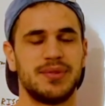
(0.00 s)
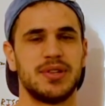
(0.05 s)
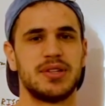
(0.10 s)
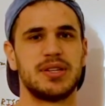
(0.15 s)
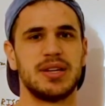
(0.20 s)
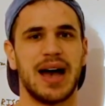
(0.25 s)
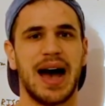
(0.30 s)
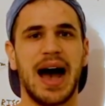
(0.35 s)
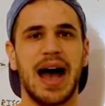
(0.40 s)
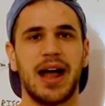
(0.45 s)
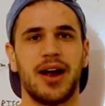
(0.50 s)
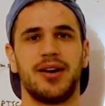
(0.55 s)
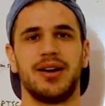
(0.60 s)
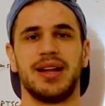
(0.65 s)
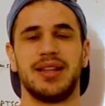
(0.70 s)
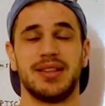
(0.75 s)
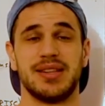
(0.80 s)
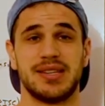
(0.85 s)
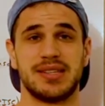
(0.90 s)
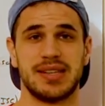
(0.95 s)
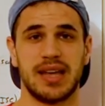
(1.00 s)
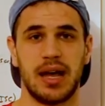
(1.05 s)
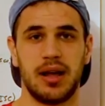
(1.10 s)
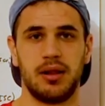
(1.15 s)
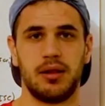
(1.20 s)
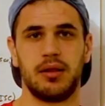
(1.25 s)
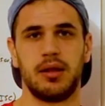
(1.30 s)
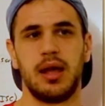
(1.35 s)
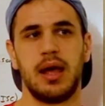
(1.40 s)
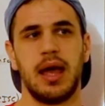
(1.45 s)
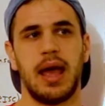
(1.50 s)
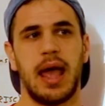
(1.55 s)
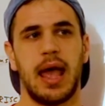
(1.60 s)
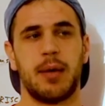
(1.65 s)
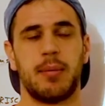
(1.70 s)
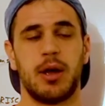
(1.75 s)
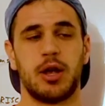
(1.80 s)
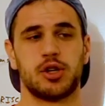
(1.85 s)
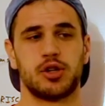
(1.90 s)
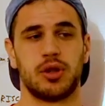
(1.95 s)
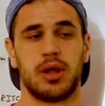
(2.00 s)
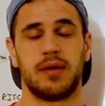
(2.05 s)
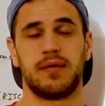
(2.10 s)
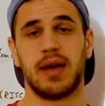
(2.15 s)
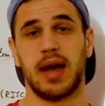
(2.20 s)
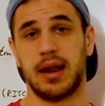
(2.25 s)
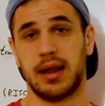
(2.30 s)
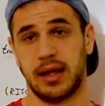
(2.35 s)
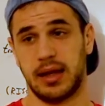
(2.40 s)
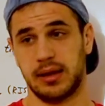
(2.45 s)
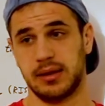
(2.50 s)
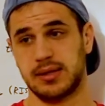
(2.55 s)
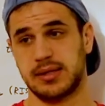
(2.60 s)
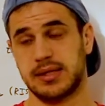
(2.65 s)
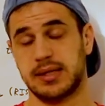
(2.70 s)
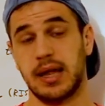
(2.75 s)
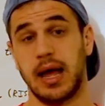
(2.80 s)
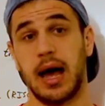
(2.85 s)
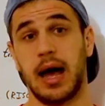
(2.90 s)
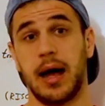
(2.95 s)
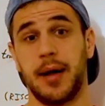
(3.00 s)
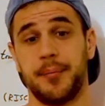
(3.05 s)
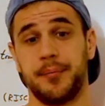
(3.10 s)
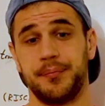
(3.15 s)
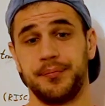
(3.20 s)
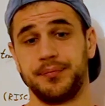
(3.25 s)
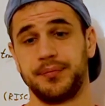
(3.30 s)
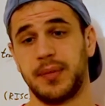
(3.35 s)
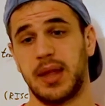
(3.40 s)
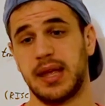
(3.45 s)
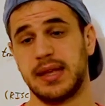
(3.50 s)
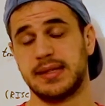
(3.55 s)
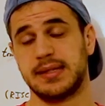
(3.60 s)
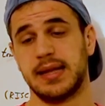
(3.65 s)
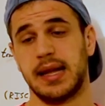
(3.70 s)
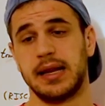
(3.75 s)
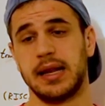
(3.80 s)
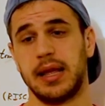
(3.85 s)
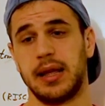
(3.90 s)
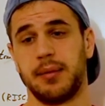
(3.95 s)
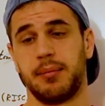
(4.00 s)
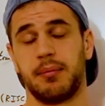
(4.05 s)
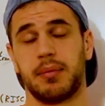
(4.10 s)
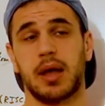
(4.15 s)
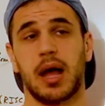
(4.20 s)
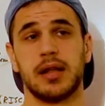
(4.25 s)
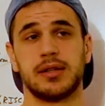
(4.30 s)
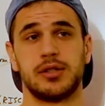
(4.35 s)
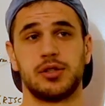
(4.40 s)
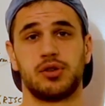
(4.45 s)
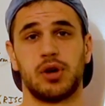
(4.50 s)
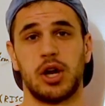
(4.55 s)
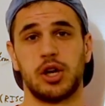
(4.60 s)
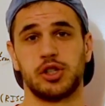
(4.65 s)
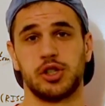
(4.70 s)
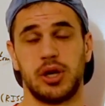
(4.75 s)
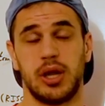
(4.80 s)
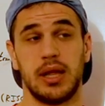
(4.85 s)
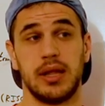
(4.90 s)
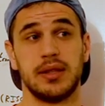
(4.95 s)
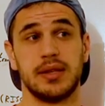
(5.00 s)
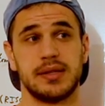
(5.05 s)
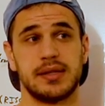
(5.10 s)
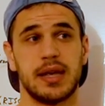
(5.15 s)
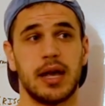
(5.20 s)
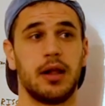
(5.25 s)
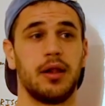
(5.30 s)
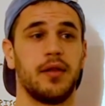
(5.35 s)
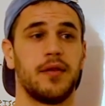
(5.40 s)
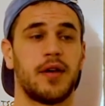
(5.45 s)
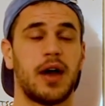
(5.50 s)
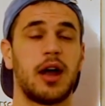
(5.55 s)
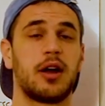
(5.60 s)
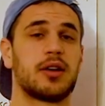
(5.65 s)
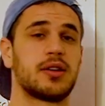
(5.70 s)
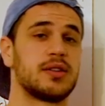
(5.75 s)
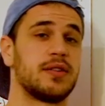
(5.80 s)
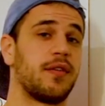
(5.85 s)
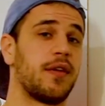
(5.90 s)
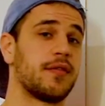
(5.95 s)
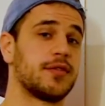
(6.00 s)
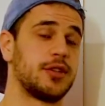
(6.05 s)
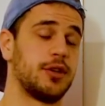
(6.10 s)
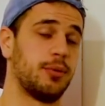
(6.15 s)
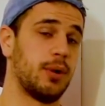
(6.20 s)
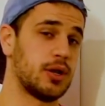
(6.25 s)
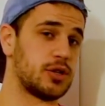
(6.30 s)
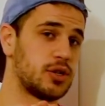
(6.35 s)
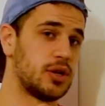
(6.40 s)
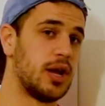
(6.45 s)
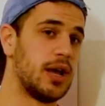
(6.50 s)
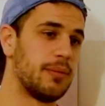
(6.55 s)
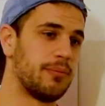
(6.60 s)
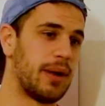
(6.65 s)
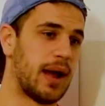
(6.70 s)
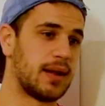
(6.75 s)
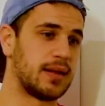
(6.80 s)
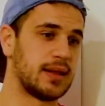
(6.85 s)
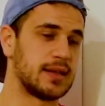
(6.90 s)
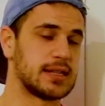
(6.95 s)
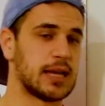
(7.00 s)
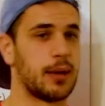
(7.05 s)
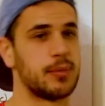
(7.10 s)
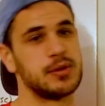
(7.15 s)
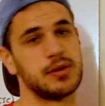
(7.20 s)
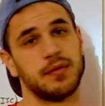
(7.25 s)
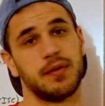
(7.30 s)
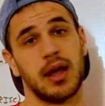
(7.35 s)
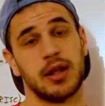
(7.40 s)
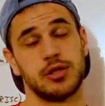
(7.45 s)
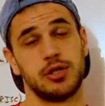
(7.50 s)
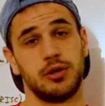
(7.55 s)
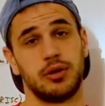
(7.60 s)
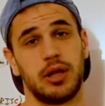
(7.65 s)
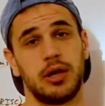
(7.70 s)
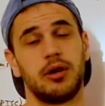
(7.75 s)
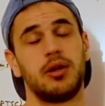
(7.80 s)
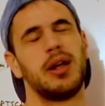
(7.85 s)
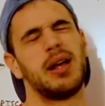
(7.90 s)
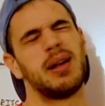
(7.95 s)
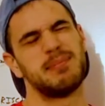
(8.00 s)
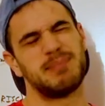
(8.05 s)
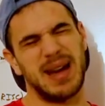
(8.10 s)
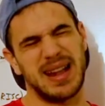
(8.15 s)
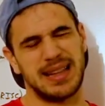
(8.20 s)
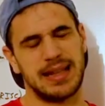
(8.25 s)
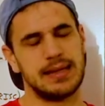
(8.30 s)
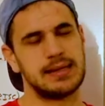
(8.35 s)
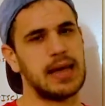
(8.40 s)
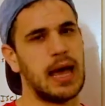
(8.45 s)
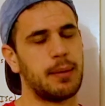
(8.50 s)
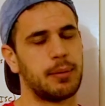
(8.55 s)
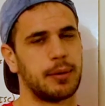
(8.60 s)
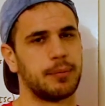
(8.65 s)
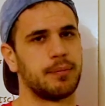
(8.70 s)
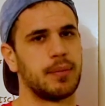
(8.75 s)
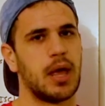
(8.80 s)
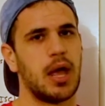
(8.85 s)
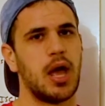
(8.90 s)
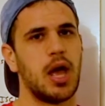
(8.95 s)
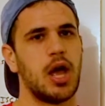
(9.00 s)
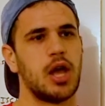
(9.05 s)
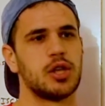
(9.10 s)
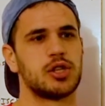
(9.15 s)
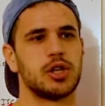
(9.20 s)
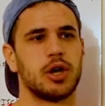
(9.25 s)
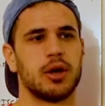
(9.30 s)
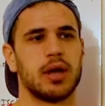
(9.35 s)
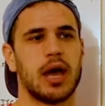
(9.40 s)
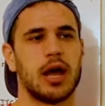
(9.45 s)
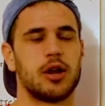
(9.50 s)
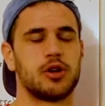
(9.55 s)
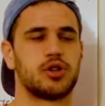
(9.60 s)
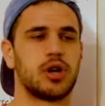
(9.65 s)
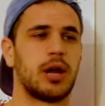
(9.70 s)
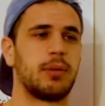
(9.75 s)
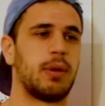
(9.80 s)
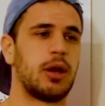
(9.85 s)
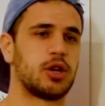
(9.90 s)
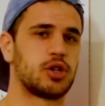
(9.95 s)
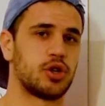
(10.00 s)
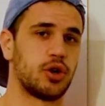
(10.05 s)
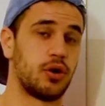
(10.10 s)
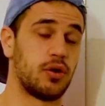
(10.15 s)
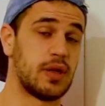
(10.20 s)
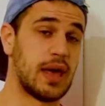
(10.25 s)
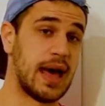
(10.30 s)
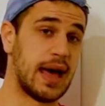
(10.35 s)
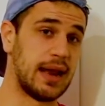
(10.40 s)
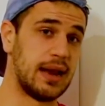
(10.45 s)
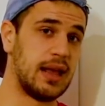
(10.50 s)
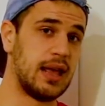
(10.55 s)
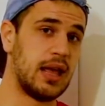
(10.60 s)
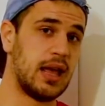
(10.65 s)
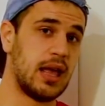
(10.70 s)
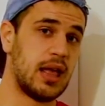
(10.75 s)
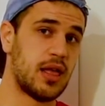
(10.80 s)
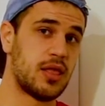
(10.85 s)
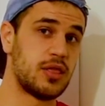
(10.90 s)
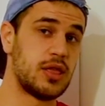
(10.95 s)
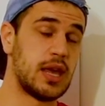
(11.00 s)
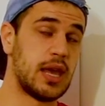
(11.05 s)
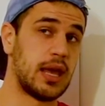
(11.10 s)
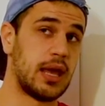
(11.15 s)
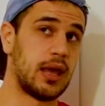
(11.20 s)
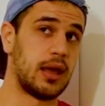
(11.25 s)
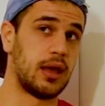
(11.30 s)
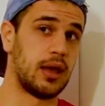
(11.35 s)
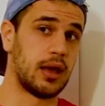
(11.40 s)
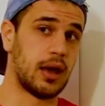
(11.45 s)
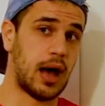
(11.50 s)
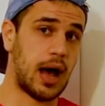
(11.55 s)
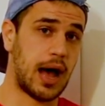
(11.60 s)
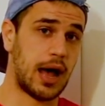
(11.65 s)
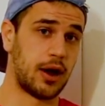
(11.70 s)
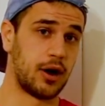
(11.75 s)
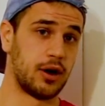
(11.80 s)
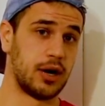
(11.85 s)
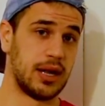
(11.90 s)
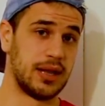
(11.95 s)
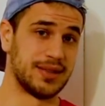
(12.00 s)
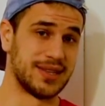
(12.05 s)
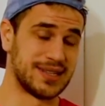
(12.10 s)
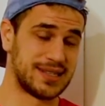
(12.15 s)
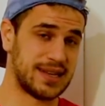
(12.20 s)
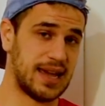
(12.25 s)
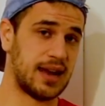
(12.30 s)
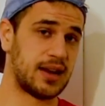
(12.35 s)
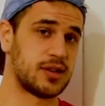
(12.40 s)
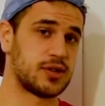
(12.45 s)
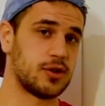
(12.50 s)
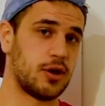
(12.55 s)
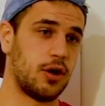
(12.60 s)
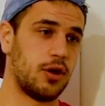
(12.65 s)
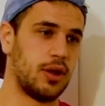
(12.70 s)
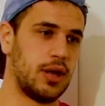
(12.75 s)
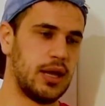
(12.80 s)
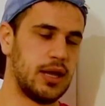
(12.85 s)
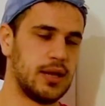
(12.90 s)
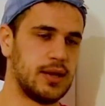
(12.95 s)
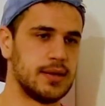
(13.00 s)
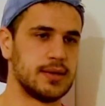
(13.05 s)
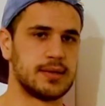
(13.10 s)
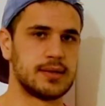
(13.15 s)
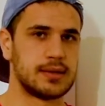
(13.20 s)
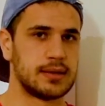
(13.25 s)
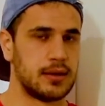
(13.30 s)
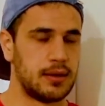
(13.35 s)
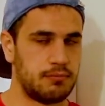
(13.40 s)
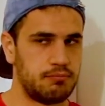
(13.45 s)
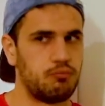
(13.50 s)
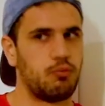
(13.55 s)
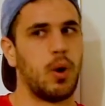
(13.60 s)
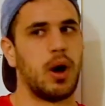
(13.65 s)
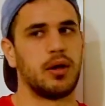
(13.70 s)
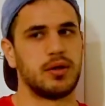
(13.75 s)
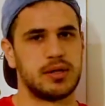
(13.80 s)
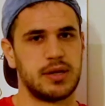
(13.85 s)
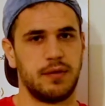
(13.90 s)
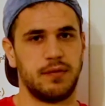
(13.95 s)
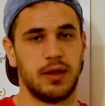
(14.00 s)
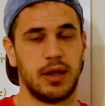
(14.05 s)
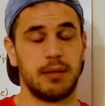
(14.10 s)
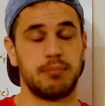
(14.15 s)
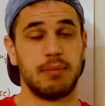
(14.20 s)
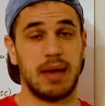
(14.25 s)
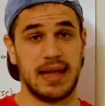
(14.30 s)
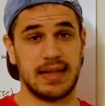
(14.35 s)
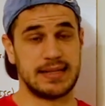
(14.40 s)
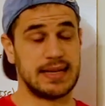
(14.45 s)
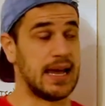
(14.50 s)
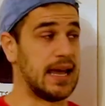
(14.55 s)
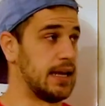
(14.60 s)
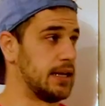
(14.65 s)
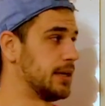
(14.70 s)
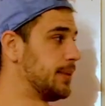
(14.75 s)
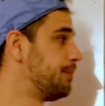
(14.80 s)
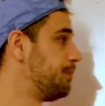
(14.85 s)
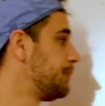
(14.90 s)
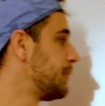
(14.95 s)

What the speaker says: to iron in the cell and make sure they've got a steady concentration in the cell of iron, because if you have too much, bad things happen. If you've got too little, bad things happen. So you got to try and make sure that the iron in the cytosol is relatively maintained.